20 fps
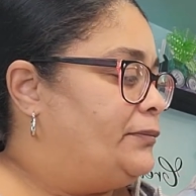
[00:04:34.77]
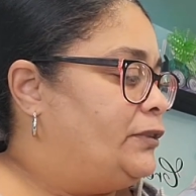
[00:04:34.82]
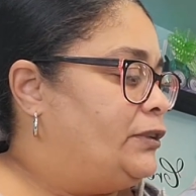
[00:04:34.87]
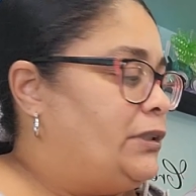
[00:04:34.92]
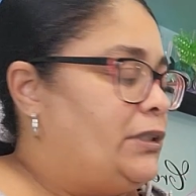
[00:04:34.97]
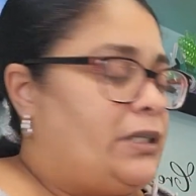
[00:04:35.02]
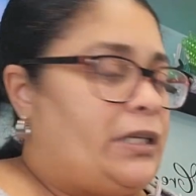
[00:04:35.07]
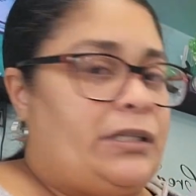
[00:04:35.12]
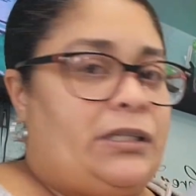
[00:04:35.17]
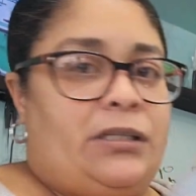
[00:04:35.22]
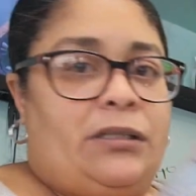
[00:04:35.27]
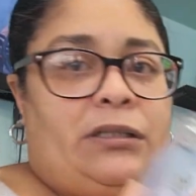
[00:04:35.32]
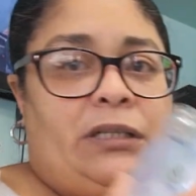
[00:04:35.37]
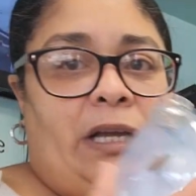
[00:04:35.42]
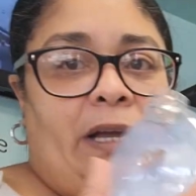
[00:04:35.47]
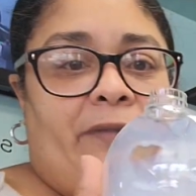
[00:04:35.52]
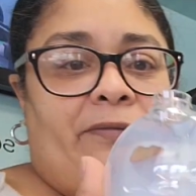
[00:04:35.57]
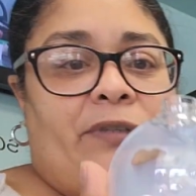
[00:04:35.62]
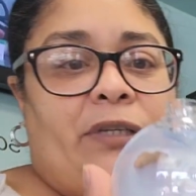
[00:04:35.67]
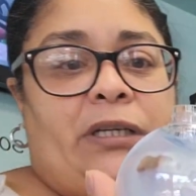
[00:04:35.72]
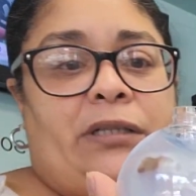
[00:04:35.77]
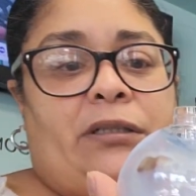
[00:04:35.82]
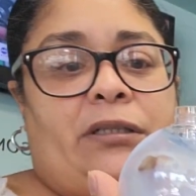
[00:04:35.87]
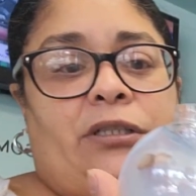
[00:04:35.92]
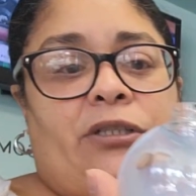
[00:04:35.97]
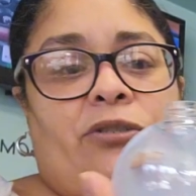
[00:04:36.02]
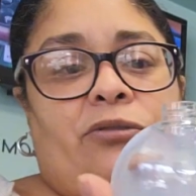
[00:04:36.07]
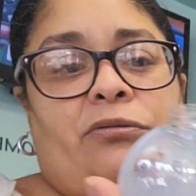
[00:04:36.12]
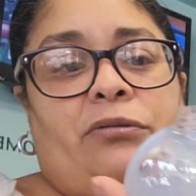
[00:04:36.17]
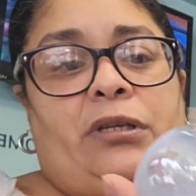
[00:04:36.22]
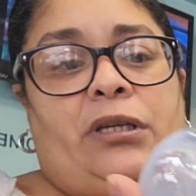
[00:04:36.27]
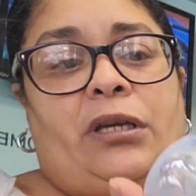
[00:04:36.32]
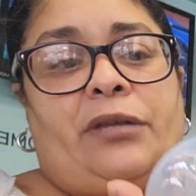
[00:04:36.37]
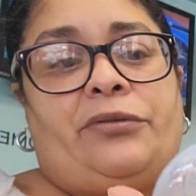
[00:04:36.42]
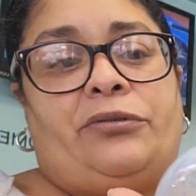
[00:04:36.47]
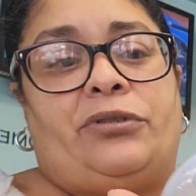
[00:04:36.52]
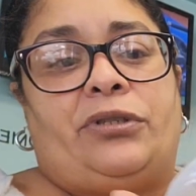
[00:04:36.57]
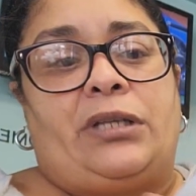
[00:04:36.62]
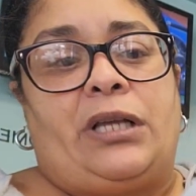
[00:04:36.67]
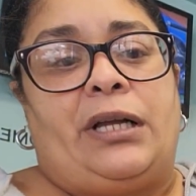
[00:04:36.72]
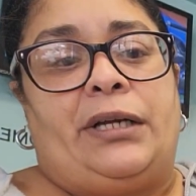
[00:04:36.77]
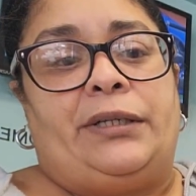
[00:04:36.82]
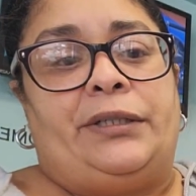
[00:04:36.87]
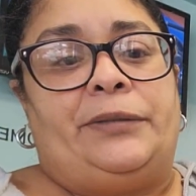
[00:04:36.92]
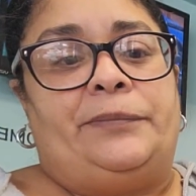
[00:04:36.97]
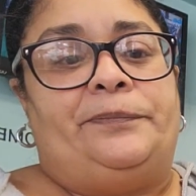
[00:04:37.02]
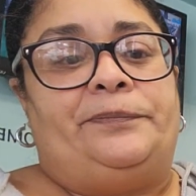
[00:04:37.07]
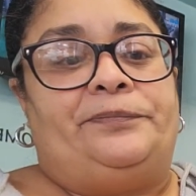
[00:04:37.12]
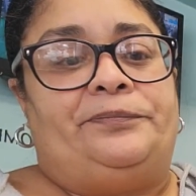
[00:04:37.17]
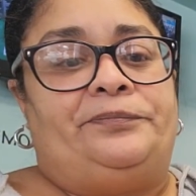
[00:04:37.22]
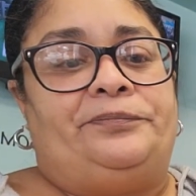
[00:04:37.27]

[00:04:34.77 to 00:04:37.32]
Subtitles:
because I still have yet to do the other side.